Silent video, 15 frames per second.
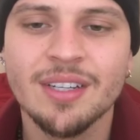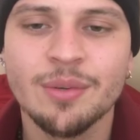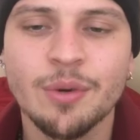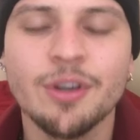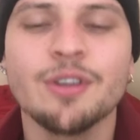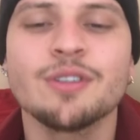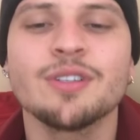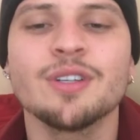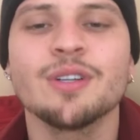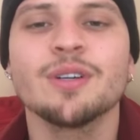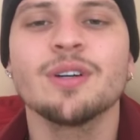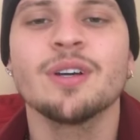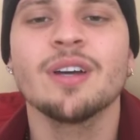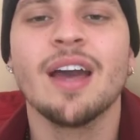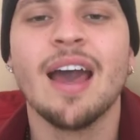We're here to
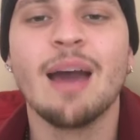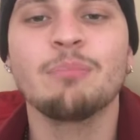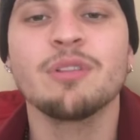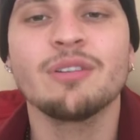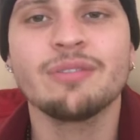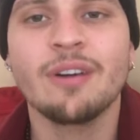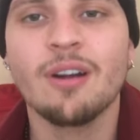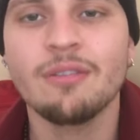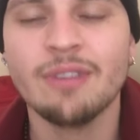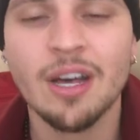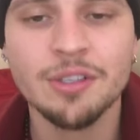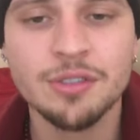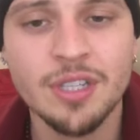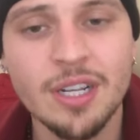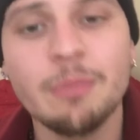amplify our
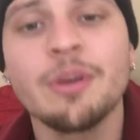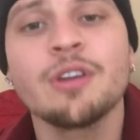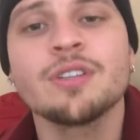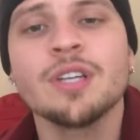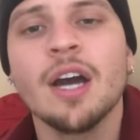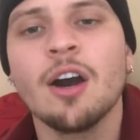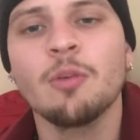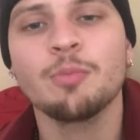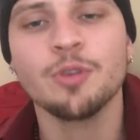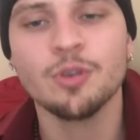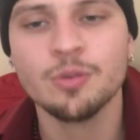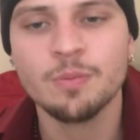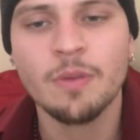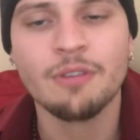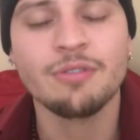values, and I'm here to help
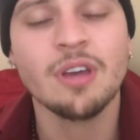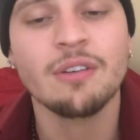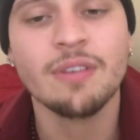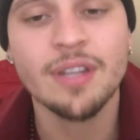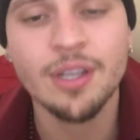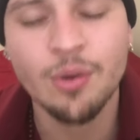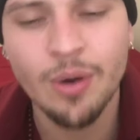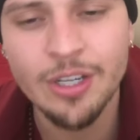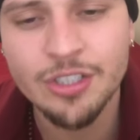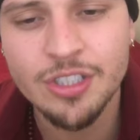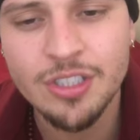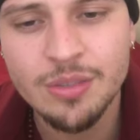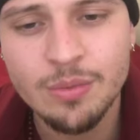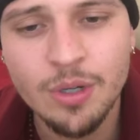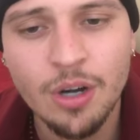you. If you have any
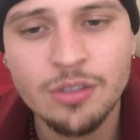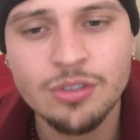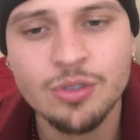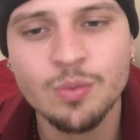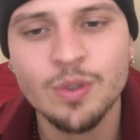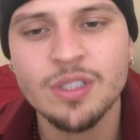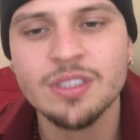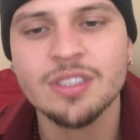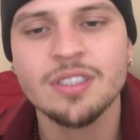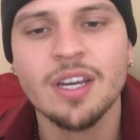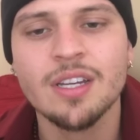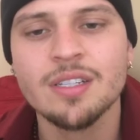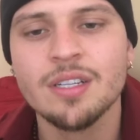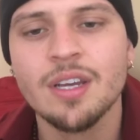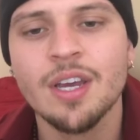questions in regards to real
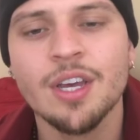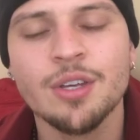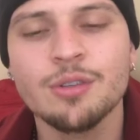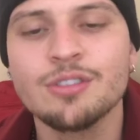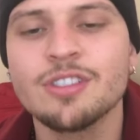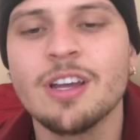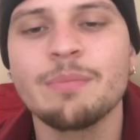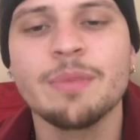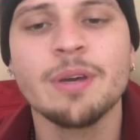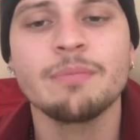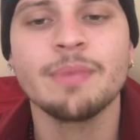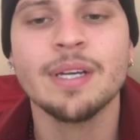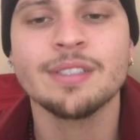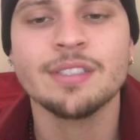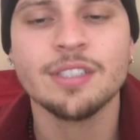estate, you send me a
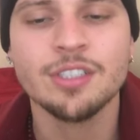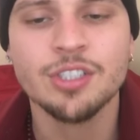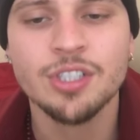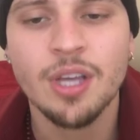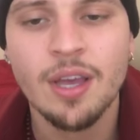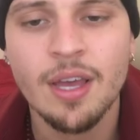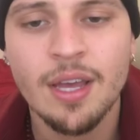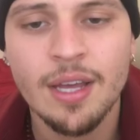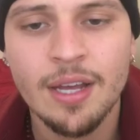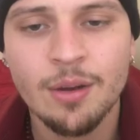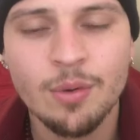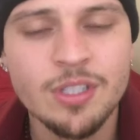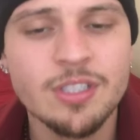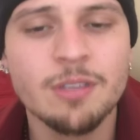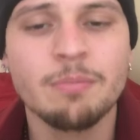message.
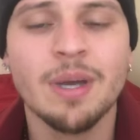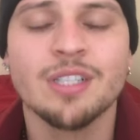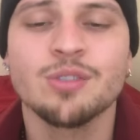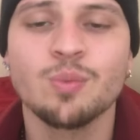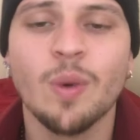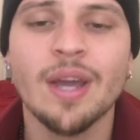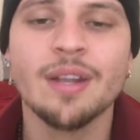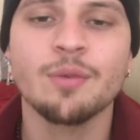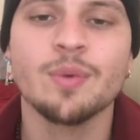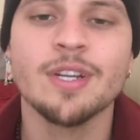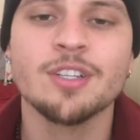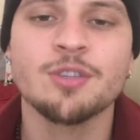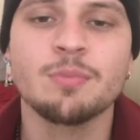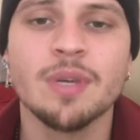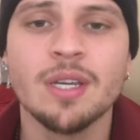What's the best way to
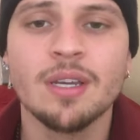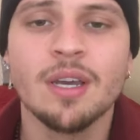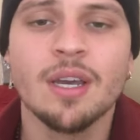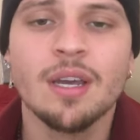reach me?